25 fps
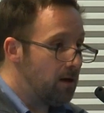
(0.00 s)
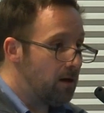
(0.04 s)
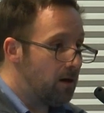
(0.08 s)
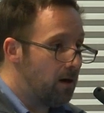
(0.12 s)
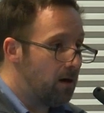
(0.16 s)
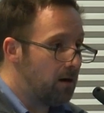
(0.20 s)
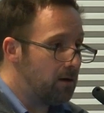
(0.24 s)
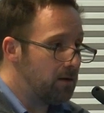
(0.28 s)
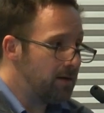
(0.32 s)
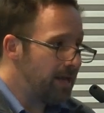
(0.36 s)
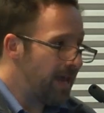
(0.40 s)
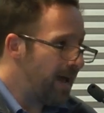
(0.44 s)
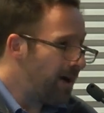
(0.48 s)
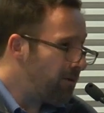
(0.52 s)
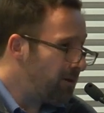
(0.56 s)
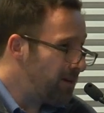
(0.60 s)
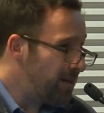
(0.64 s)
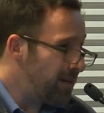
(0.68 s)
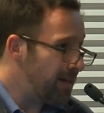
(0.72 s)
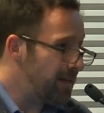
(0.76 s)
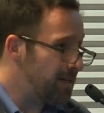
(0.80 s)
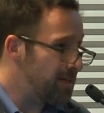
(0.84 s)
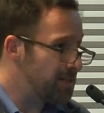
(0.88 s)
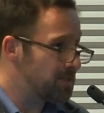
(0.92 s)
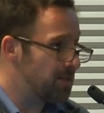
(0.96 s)

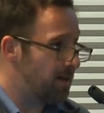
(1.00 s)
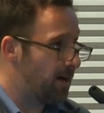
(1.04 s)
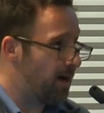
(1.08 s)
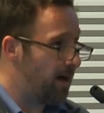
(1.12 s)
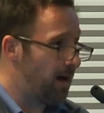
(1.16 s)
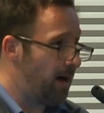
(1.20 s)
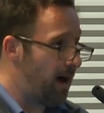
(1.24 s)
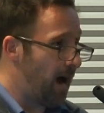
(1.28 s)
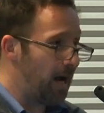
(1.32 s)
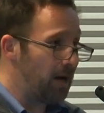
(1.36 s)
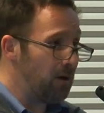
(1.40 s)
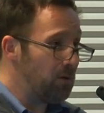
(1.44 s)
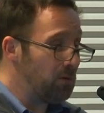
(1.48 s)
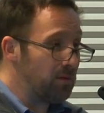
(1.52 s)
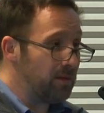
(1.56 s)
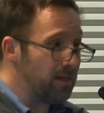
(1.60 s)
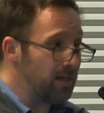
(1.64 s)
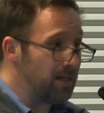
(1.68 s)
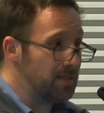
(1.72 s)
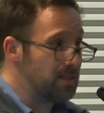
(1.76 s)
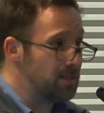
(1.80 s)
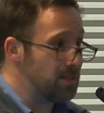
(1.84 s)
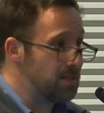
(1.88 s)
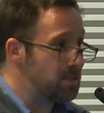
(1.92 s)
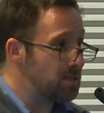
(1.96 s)
Nowadays, I don't
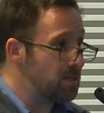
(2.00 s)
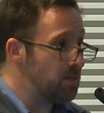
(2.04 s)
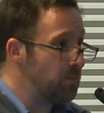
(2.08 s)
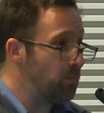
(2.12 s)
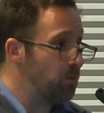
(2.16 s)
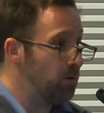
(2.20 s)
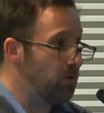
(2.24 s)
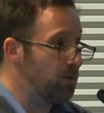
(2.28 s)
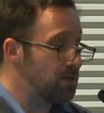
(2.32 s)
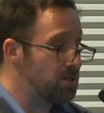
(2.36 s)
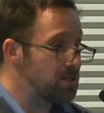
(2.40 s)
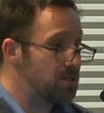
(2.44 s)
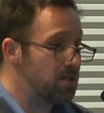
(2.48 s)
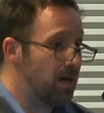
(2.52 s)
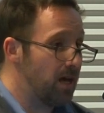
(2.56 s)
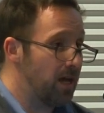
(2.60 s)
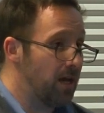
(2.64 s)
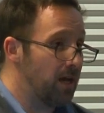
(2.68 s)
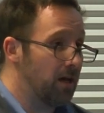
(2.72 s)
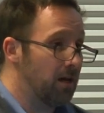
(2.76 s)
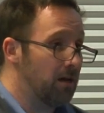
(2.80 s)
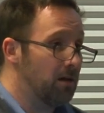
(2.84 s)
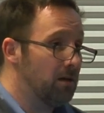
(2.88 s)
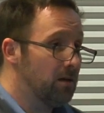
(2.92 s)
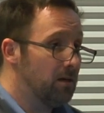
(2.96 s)
think it's as simple as
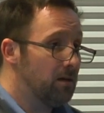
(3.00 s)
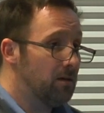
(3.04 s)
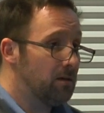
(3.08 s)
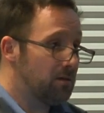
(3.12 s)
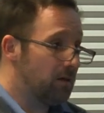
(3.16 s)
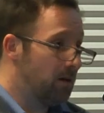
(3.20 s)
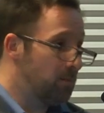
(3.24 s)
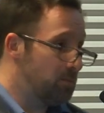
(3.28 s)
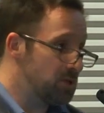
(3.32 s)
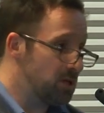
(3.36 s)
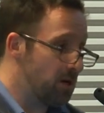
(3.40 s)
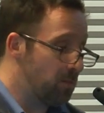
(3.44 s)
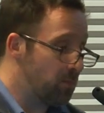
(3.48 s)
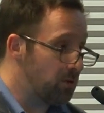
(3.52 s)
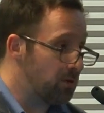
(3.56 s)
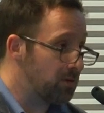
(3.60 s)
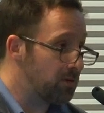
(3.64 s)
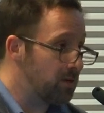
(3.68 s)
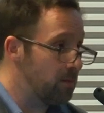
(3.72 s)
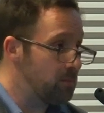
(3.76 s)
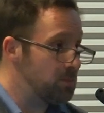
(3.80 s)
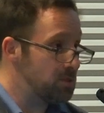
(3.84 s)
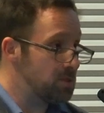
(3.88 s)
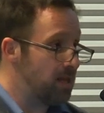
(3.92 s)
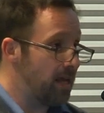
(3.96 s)
saying thumbs up or
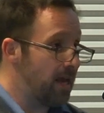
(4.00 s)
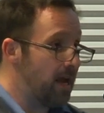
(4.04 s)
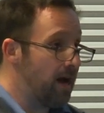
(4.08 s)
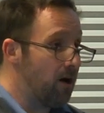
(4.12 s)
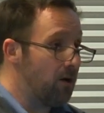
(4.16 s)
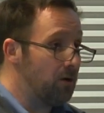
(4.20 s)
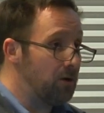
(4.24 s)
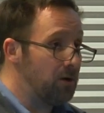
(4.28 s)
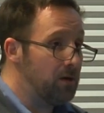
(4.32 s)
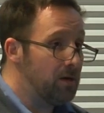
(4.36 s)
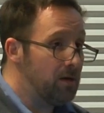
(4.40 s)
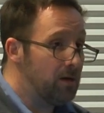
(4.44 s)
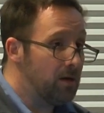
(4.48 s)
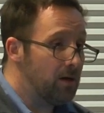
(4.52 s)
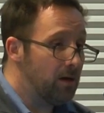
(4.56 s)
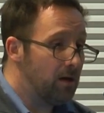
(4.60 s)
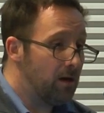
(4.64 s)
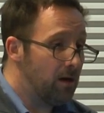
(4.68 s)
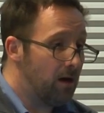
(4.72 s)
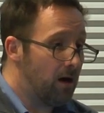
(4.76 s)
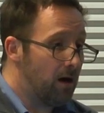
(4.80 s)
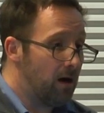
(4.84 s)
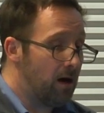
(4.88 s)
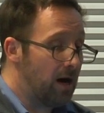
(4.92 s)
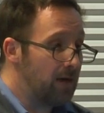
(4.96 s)
thumbs down.
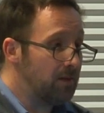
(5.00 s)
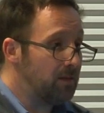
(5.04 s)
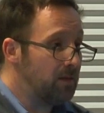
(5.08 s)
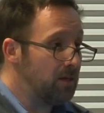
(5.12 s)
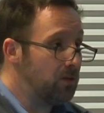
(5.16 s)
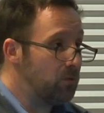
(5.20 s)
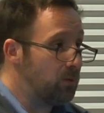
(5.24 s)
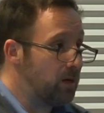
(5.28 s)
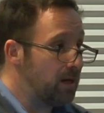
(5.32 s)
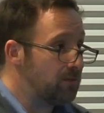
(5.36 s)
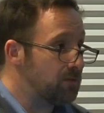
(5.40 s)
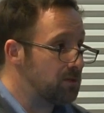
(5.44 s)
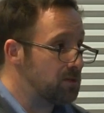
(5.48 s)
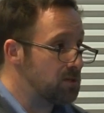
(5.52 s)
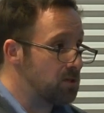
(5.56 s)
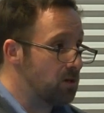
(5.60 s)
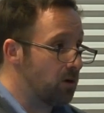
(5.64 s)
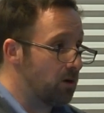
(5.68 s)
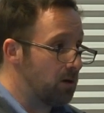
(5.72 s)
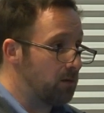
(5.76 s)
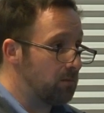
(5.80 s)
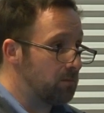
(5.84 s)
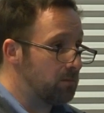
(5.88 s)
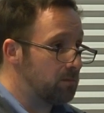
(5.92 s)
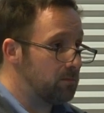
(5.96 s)
I think we have to
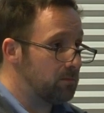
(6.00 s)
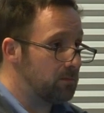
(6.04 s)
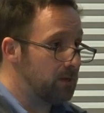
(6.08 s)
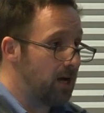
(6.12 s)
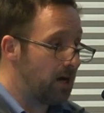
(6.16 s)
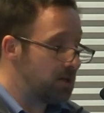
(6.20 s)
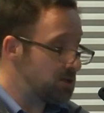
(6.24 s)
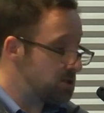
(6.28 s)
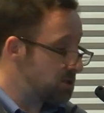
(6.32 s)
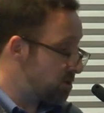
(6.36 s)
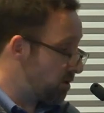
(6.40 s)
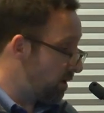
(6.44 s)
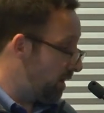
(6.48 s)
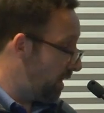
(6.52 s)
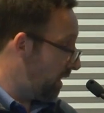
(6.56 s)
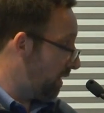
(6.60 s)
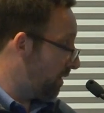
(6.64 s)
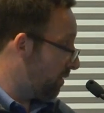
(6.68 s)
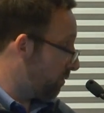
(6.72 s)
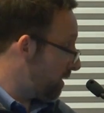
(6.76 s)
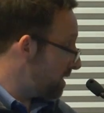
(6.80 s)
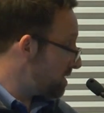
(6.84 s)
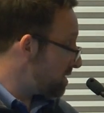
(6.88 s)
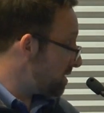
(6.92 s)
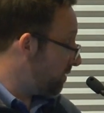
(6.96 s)
start concentrating on
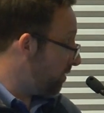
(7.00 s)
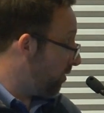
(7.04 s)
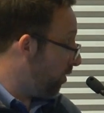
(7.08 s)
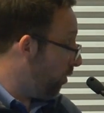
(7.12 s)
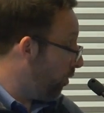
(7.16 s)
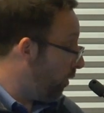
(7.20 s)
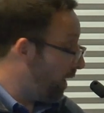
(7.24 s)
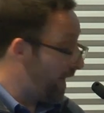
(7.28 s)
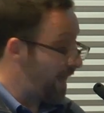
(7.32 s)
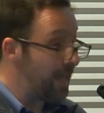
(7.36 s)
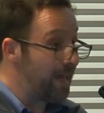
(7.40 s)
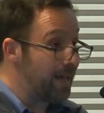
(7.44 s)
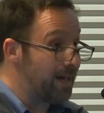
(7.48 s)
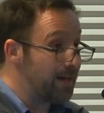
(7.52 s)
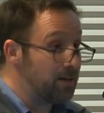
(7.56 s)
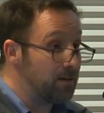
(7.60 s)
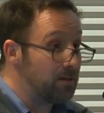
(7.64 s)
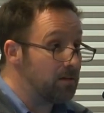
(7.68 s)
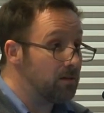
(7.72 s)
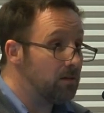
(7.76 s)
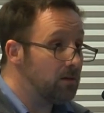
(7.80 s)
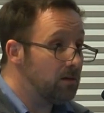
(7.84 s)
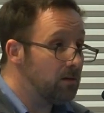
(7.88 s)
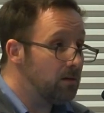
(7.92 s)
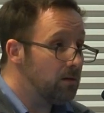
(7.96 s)
the rest of the whole
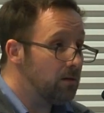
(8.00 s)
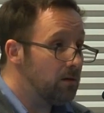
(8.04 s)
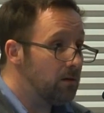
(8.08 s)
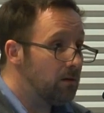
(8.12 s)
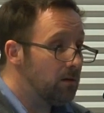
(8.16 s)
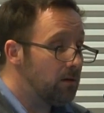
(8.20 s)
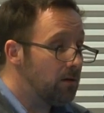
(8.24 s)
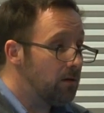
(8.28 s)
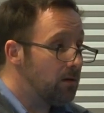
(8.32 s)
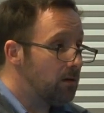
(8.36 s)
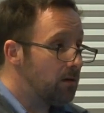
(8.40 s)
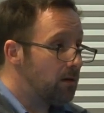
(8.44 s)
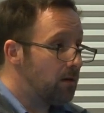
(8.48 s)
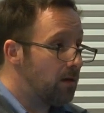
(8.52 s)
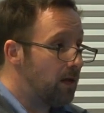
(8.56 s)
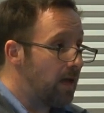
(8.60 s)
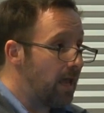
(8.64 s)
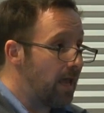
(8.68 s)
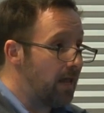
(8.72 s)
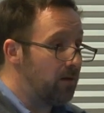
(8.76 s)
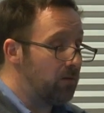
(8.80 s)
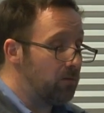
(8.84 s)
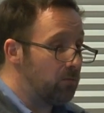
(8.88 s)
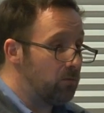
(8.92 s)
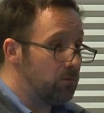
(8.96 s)
hand.
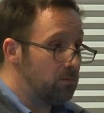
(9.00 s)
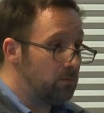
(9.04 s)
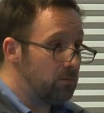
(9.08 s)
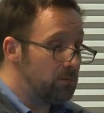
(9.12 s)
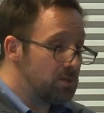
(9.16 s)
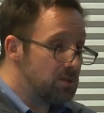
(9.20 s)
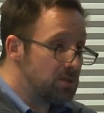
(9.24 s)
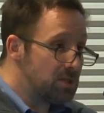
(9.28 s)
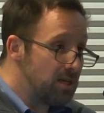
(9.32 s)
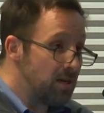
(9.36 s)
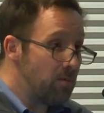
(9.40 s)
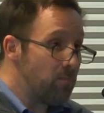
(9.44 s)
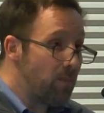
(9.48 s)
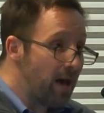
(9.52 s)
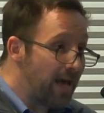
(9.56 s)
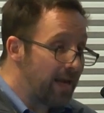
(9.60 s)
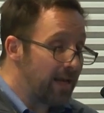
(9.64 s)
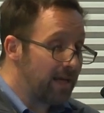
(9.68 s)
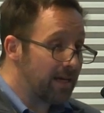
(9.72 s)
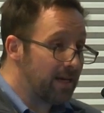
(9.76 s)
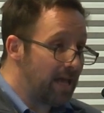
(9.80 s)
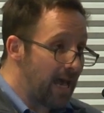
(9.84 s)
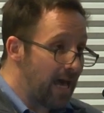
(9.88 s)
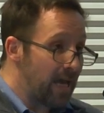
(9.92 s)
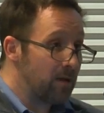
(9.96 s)
And
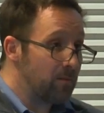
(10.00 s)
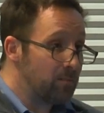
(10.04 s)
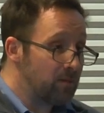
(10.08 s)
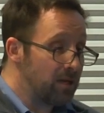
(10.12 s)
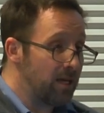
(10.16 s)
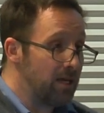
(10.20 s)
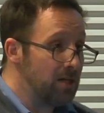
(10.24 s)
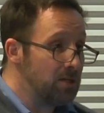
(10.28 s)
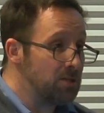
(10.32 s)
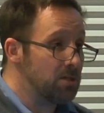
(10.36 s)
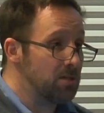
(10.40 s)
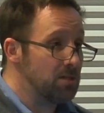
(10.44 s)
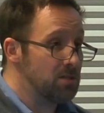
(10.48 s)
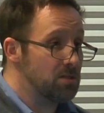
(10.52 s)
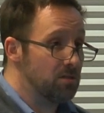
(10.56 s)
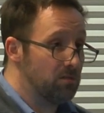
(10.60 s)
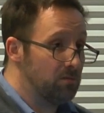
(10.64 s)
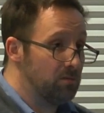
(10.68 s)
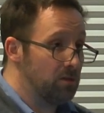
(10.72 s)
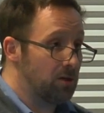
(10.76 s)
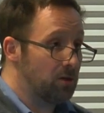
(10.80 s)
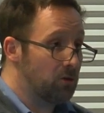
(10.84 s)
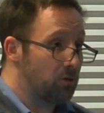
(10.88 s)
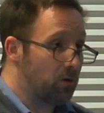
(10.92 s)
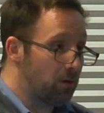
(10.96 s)
cinematic adaptations
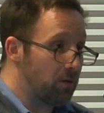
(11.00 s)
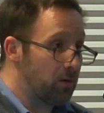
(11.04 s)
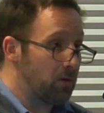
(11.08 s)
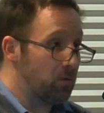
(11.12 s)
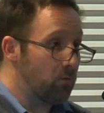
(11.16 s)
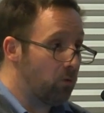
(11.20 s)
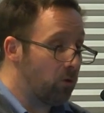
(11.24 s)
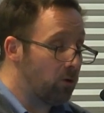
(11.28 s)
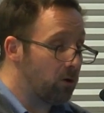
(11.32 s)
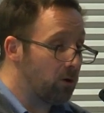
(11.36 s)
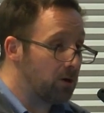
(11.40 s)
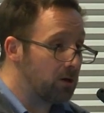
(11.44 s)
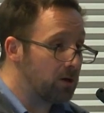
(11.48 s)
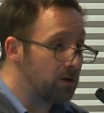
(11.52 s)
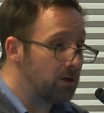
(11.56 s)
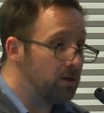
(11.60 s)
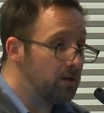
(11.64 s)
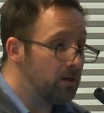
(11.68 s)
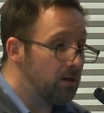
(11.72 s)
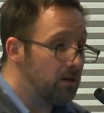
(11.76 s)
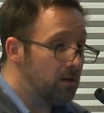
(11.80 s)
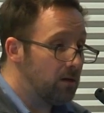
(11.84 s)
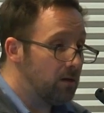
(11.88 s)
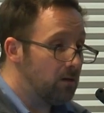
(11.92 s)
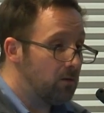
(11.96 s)
of literary work,
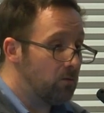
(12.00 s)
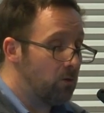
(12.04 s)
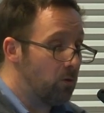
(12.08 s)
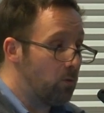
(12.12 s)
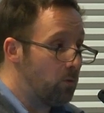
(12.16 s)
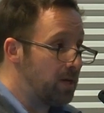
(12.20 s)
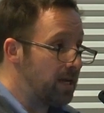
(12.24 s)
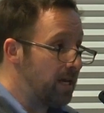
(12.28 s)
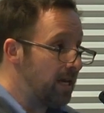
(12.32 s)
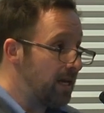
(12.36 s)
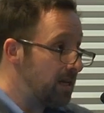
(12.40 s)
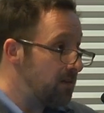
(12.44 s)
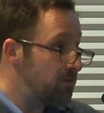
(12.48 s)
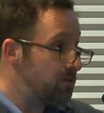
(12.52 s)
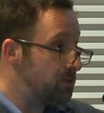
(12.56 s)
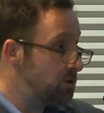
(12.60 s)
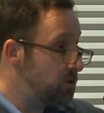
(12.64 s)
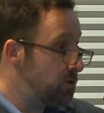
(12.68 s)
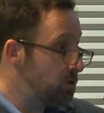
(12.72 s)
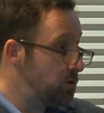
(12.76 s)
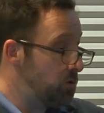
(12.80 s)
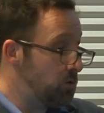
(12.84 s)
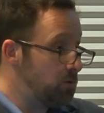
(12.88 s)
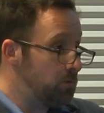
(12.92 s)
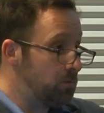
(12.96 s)
well, we can't even
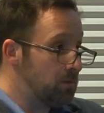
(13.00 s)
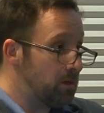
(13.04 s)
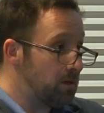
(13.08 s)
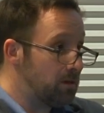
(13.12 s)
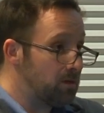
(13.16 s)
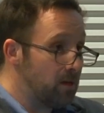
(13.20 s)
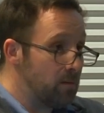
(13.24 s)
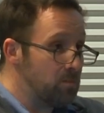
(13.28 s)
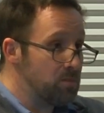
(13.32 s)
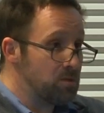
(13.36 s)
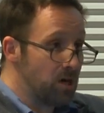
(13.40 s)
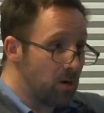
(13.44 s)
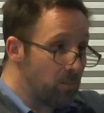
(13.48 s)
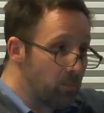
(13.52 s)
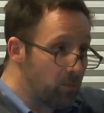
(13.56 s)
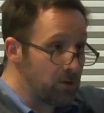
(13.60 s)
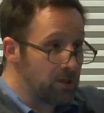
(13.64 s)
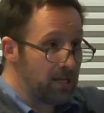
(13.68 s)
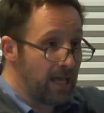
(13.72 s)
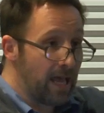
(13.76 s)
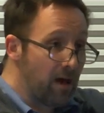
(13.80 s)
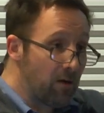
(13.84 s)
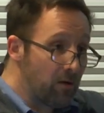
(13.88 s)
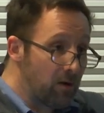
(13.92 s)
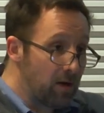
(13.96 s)
do the thumbs up or
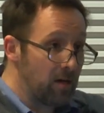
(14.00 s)
down